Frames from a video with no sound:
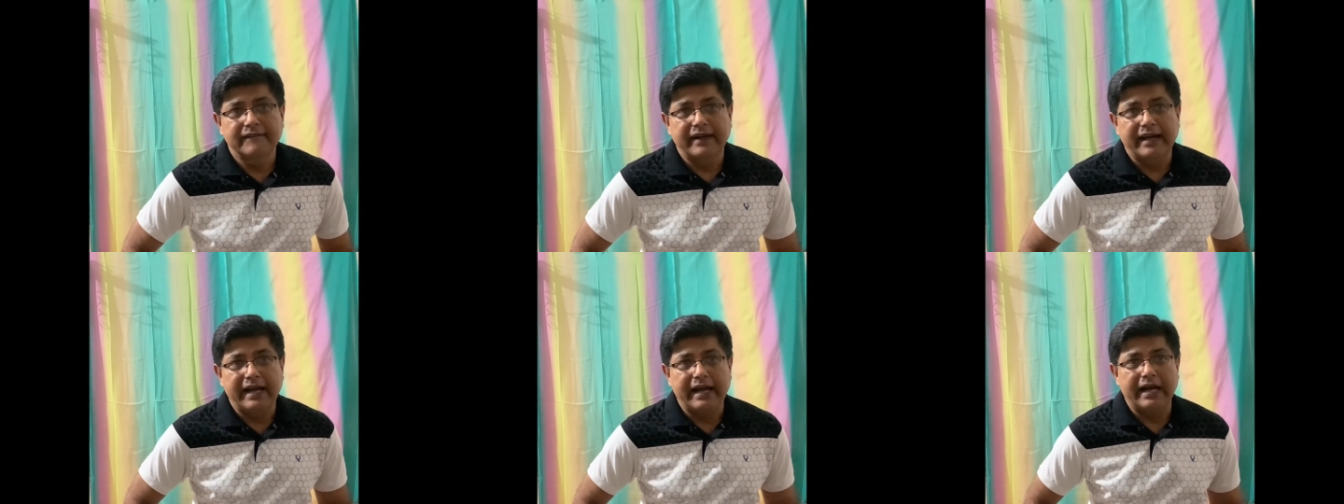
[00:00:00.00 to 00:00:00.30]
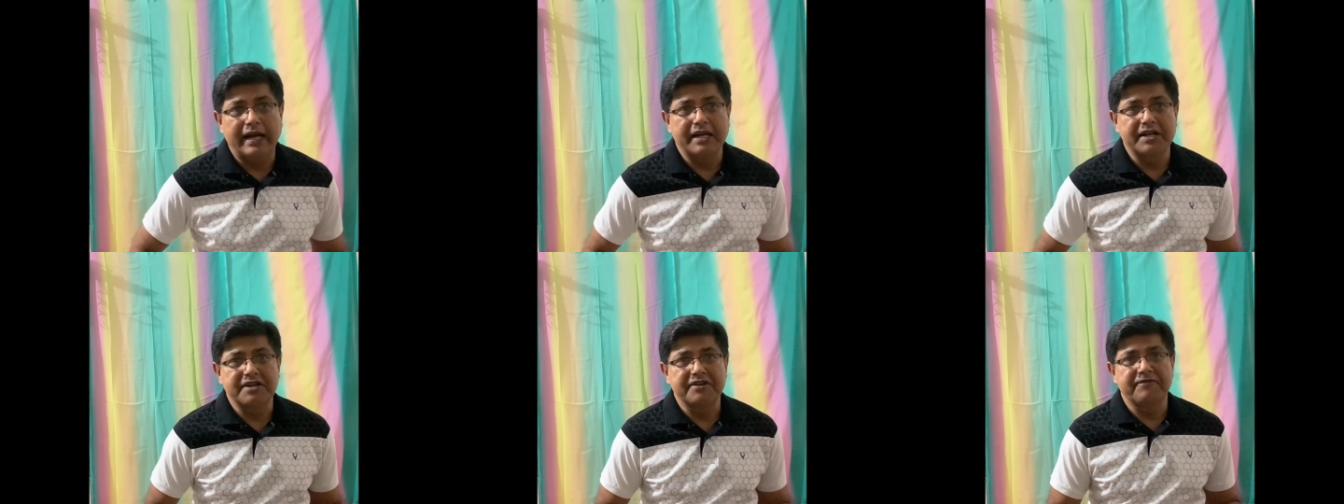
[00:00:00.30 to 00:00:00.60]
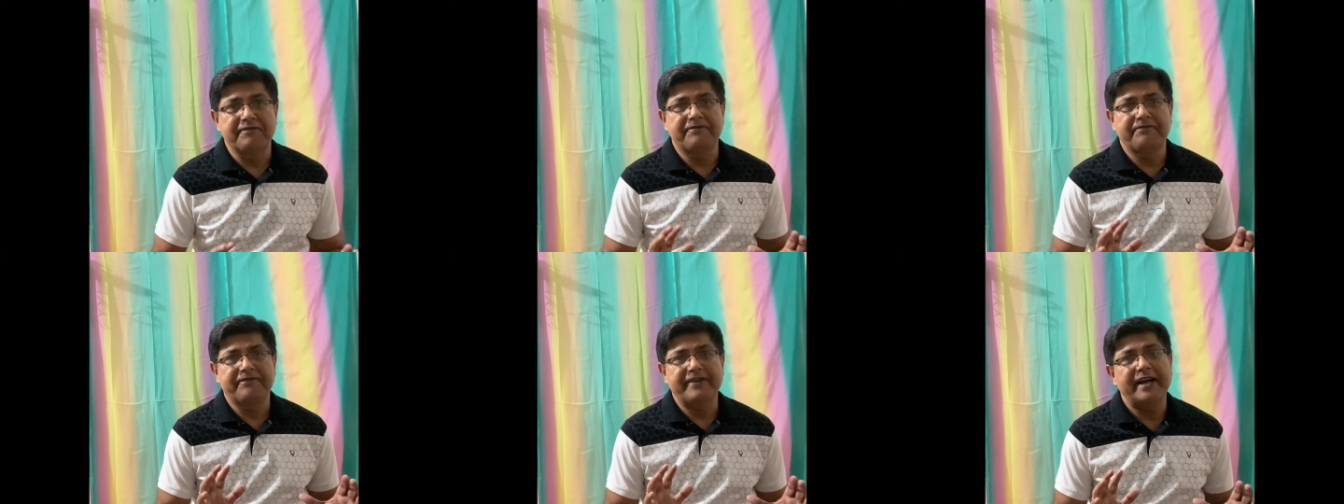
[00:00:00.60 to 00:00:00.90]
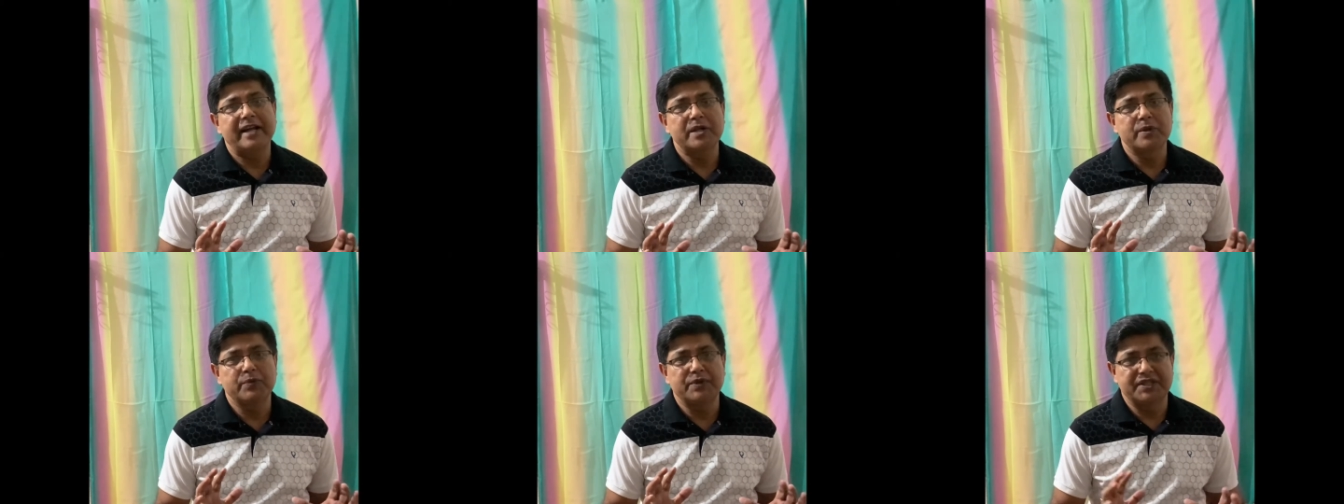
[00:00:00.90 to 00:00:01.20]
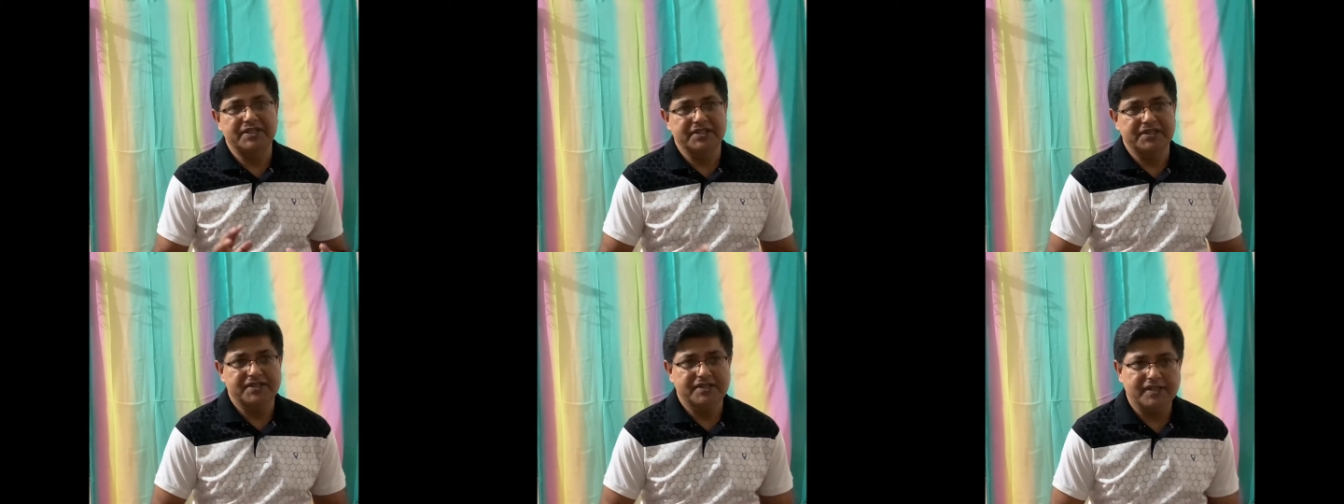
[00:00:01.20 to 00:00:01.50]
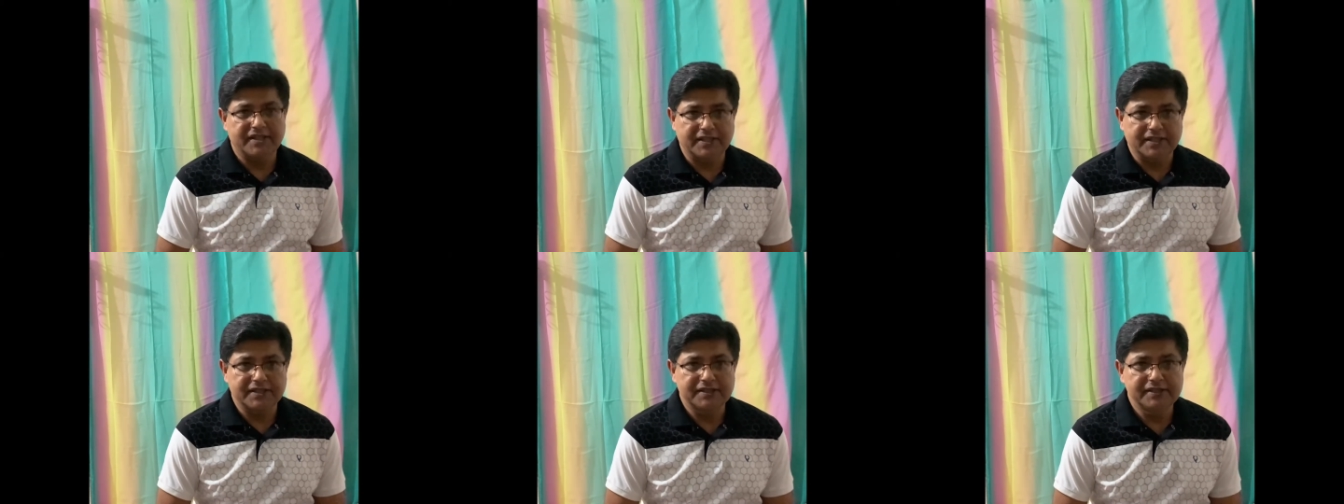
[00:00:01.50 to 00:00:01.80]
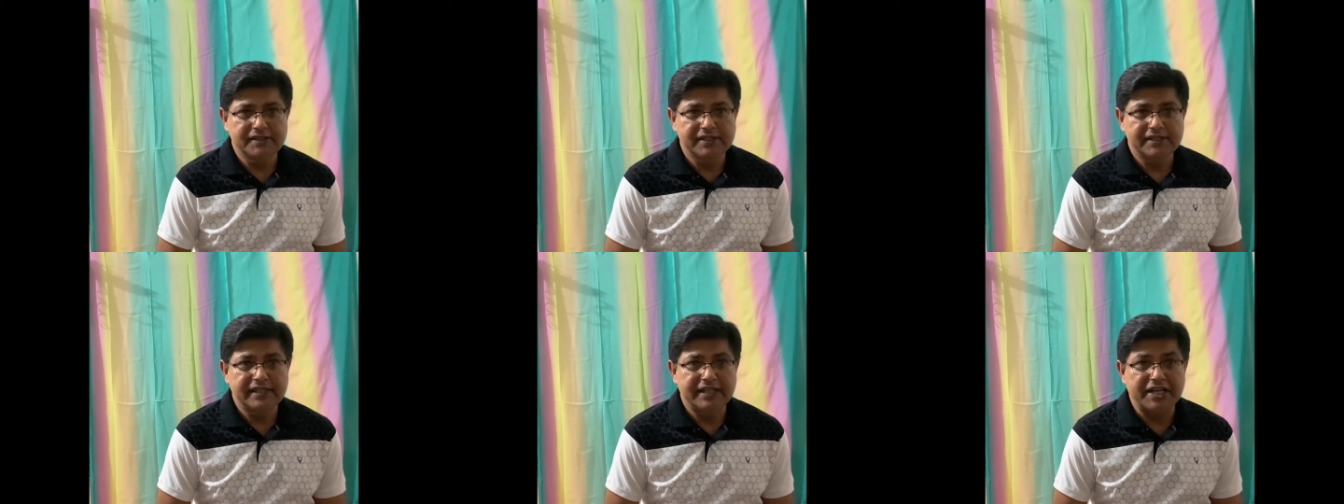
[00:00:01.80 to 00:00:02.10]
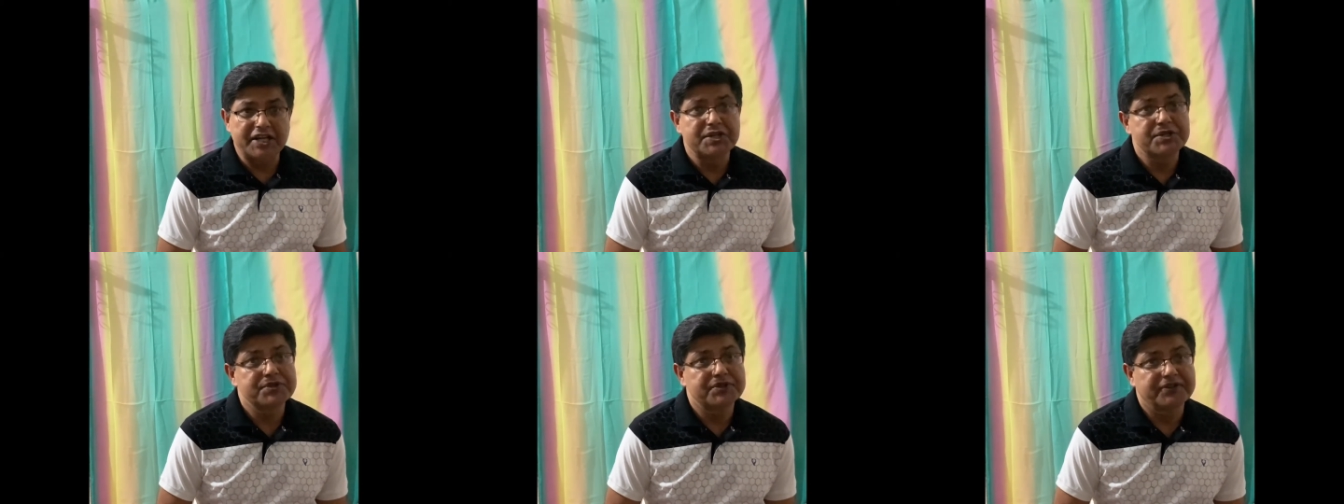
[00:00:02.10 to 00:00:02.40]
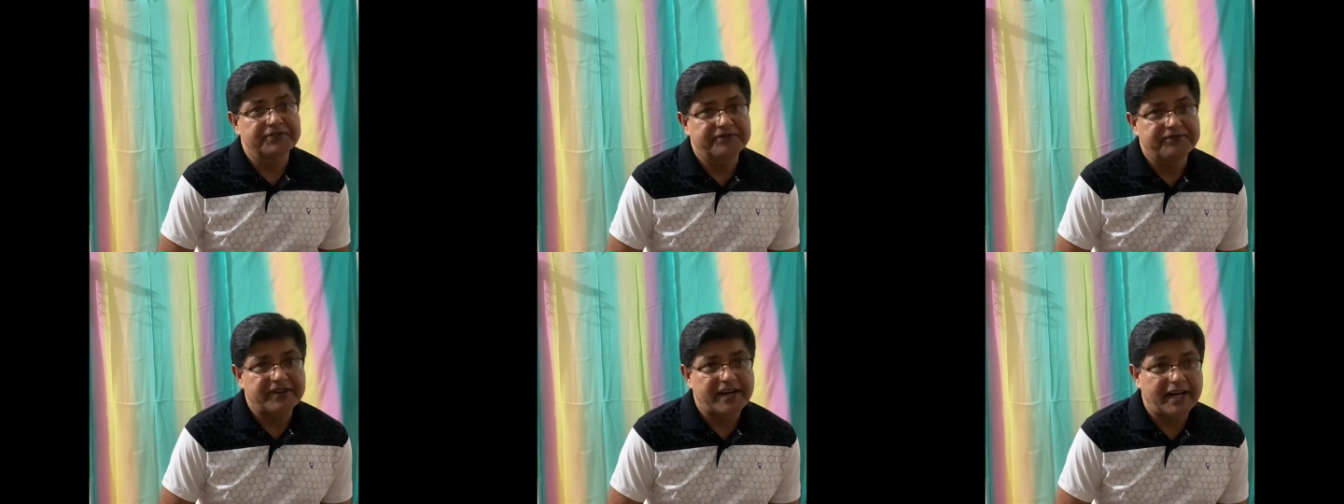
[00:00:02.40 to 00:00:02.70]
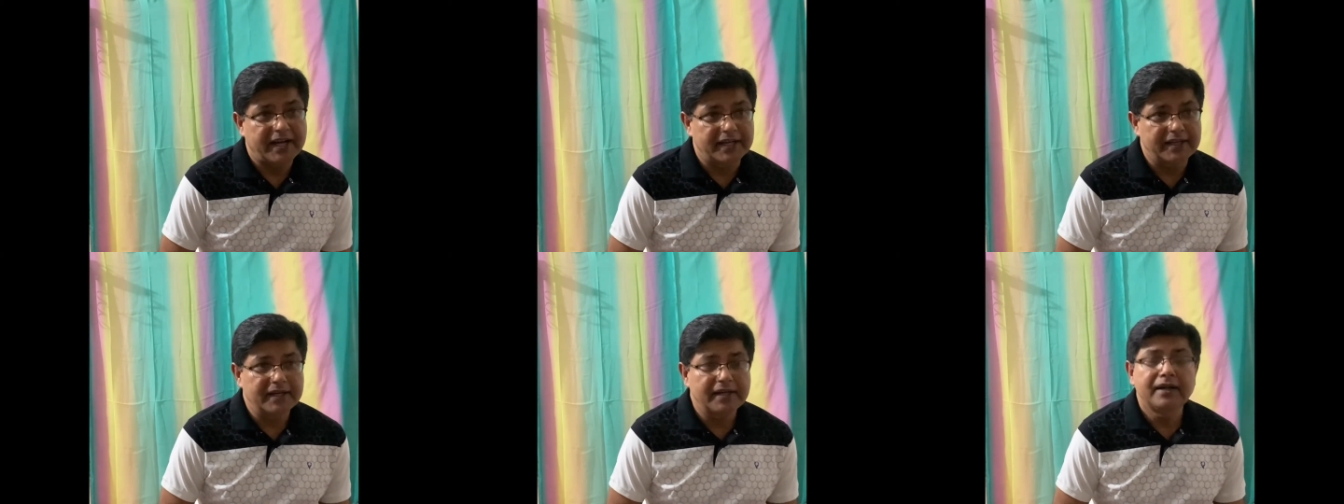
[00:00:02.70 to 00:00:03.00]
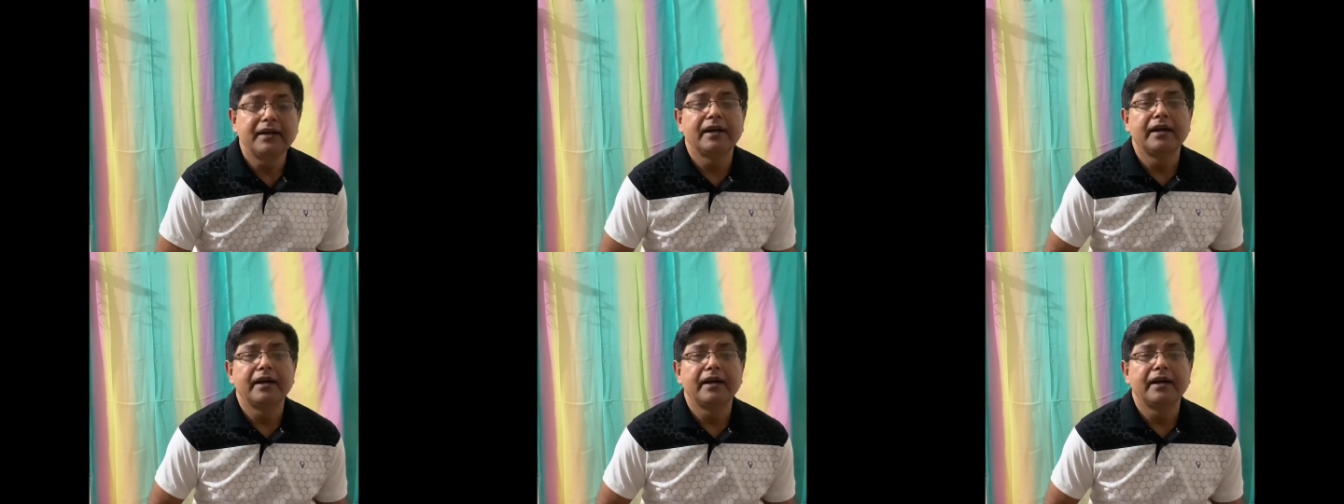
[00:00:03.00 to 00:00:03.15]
And he fell with a thud into the fire